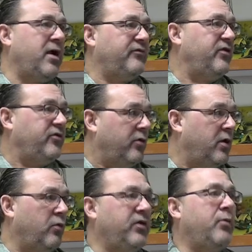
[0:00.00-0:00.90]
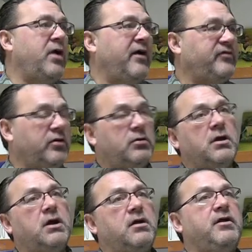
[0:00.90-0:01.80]
We have to do it. Well, then we have to
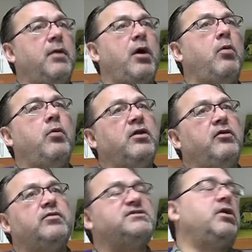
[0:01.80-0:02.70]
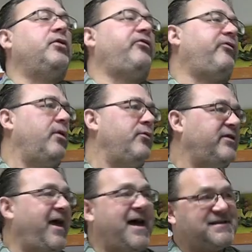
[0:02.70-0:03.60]
think about, well, what are the results from
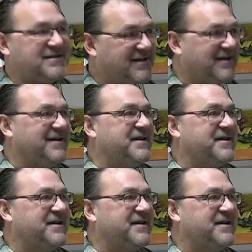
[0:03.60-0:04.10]
the test?